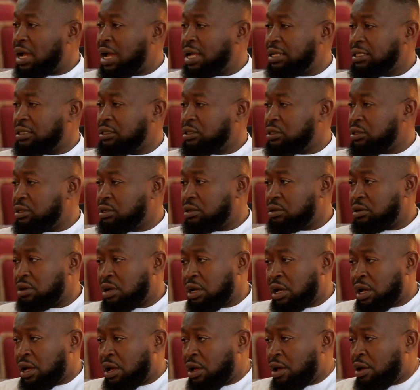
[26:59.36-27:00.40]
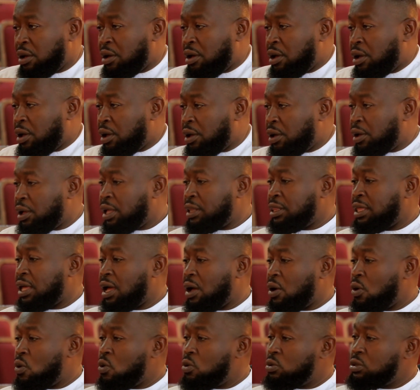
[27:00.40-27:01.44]
at
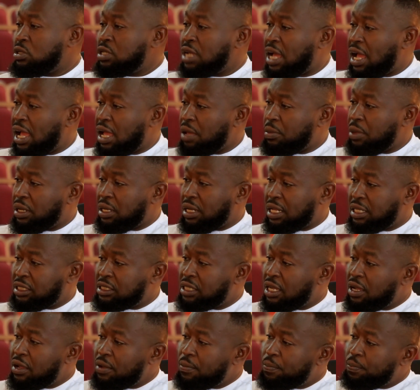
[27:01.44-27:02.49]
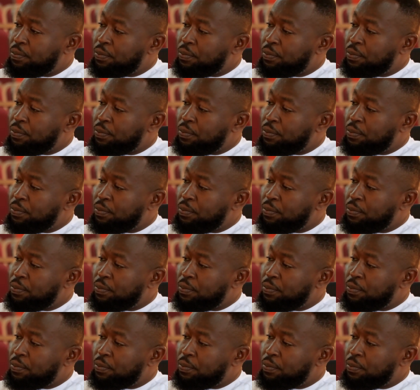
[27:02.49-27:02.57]
their own time and leisure.